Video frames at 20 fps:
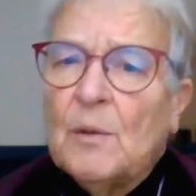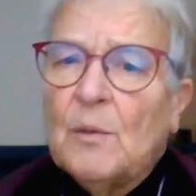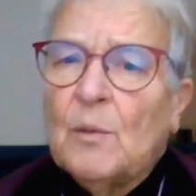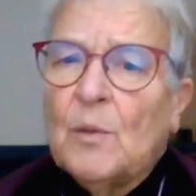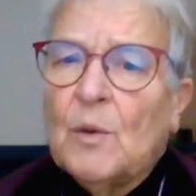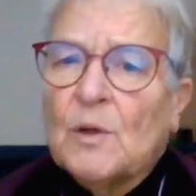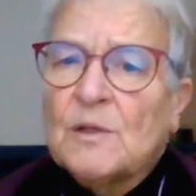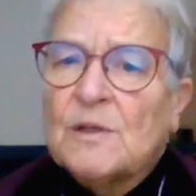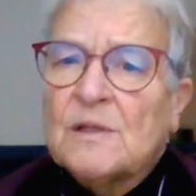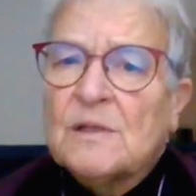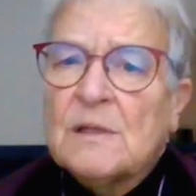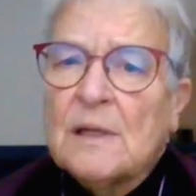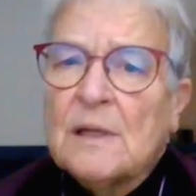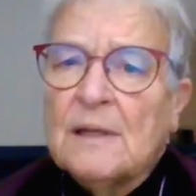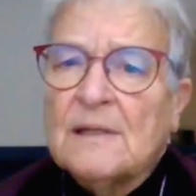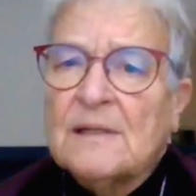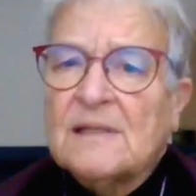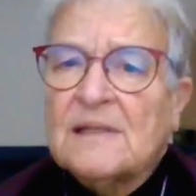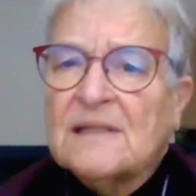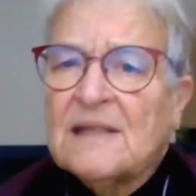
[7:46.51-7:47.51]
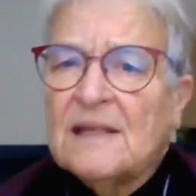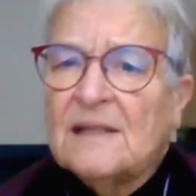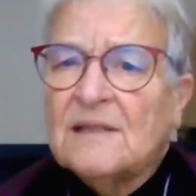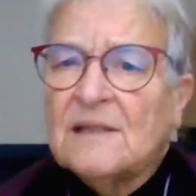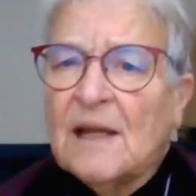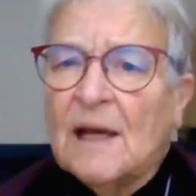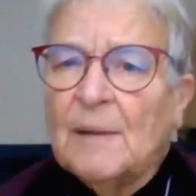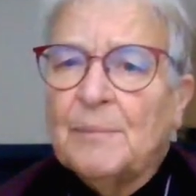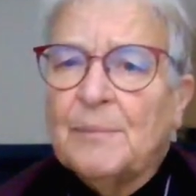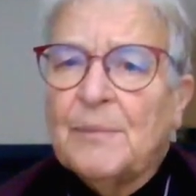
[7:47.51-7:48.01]
was
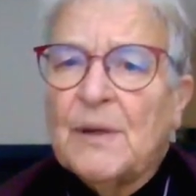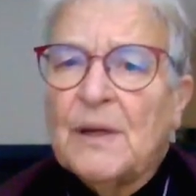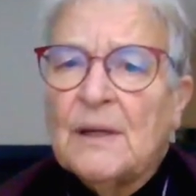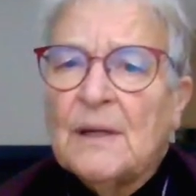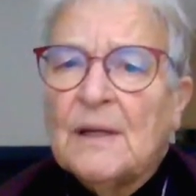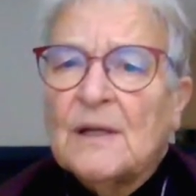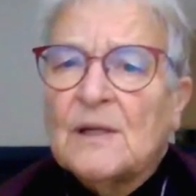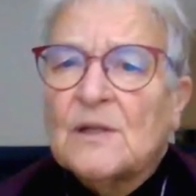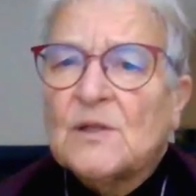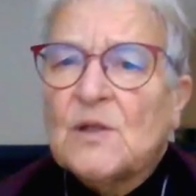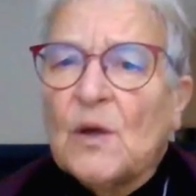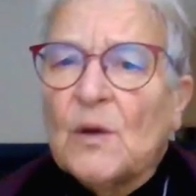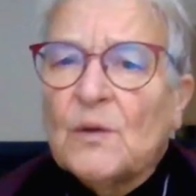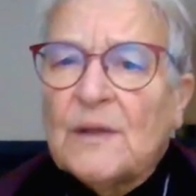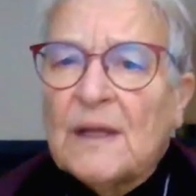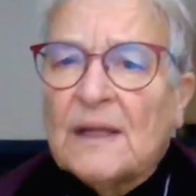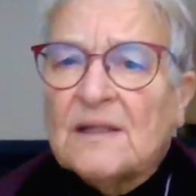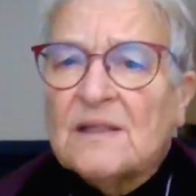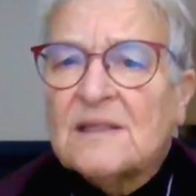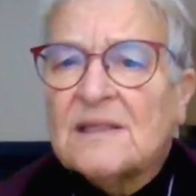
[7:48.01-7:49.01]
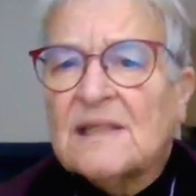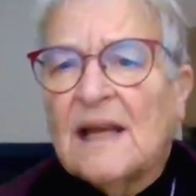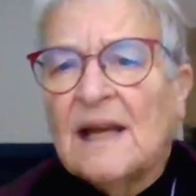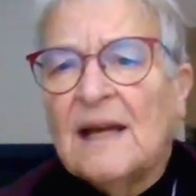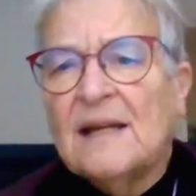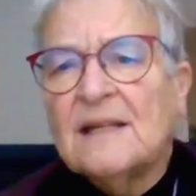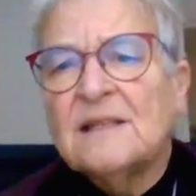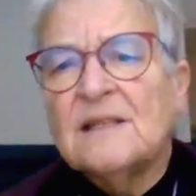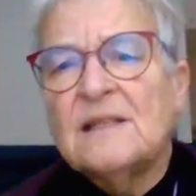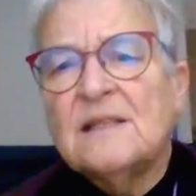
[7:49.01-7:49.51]
set up so that
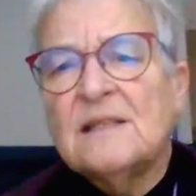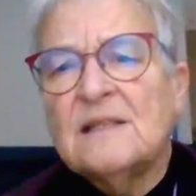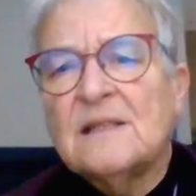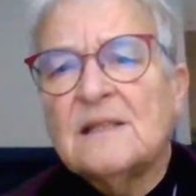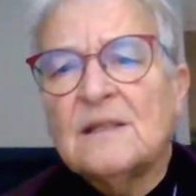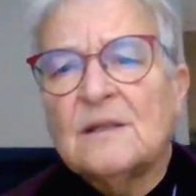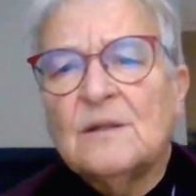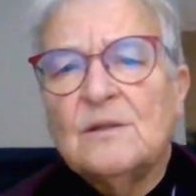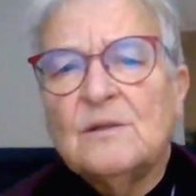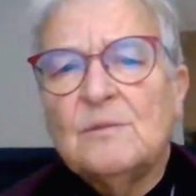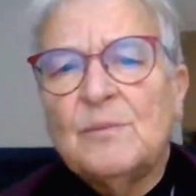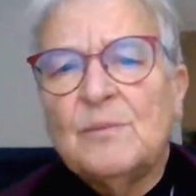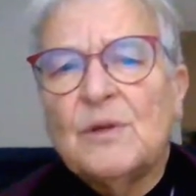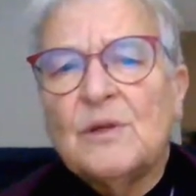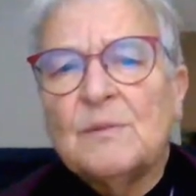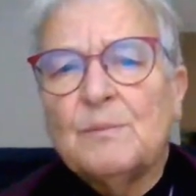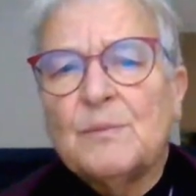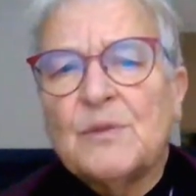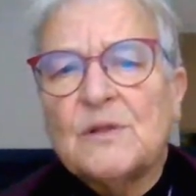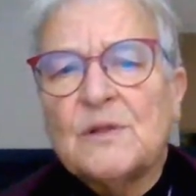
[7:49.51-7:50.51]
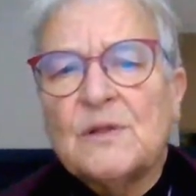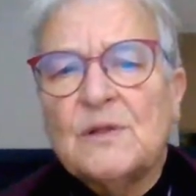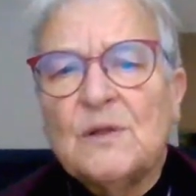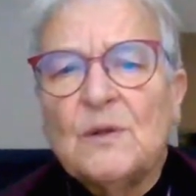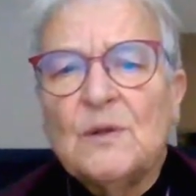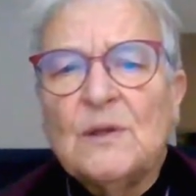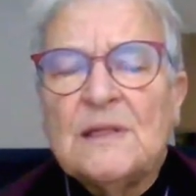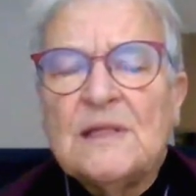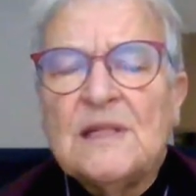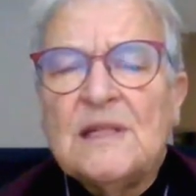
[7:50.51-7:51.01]
scientists could
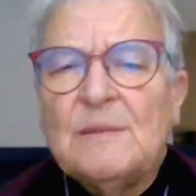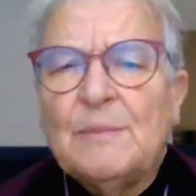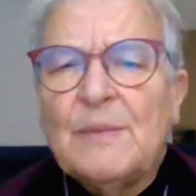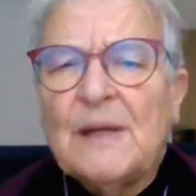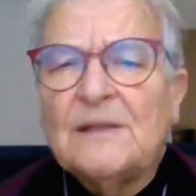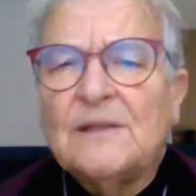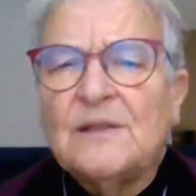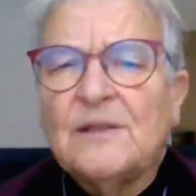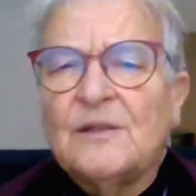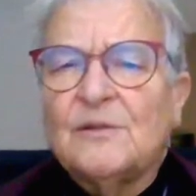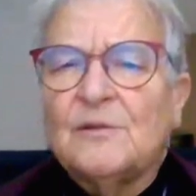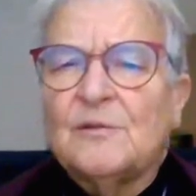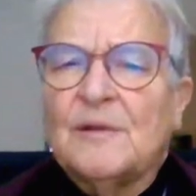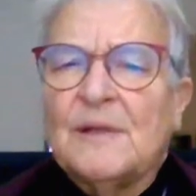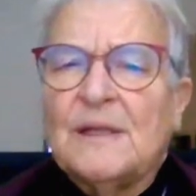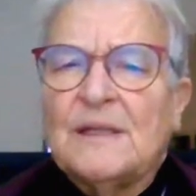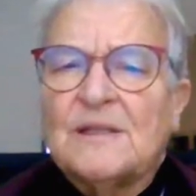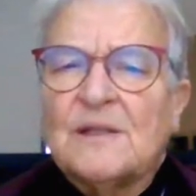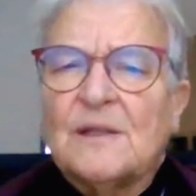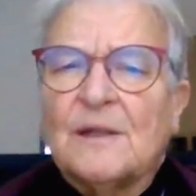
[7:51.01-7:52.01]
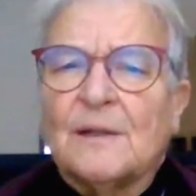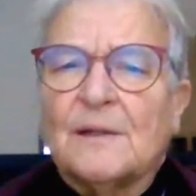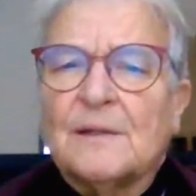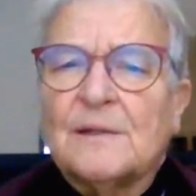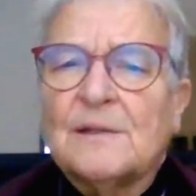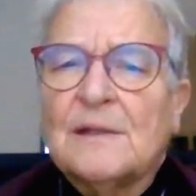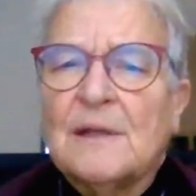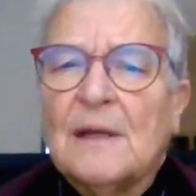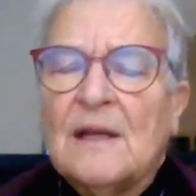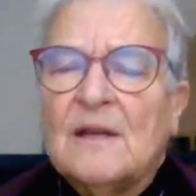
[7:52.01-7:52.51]
pursue independent
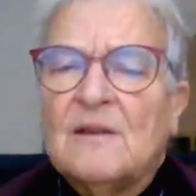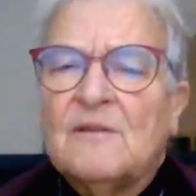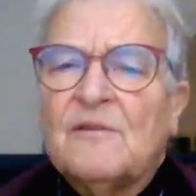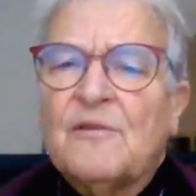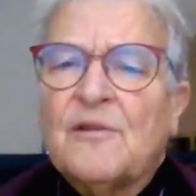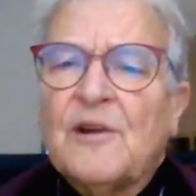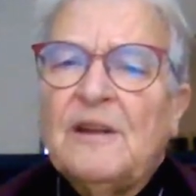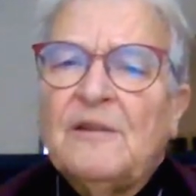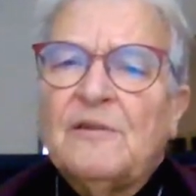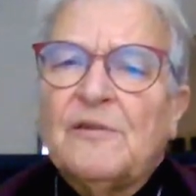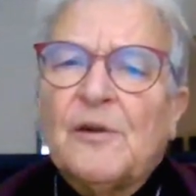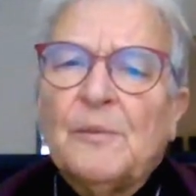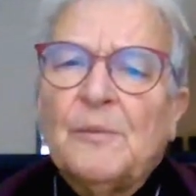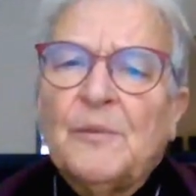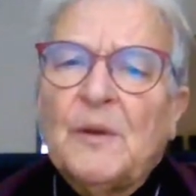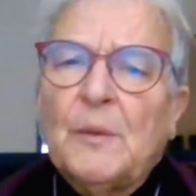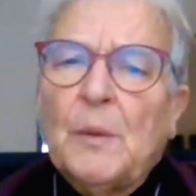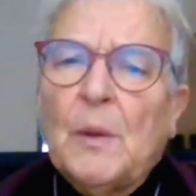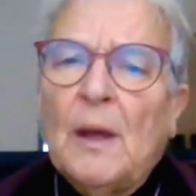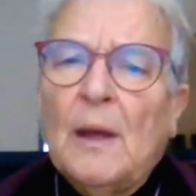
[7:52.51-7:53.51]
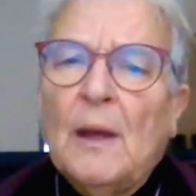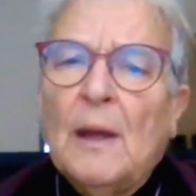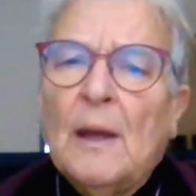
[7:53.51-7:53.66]
research, free from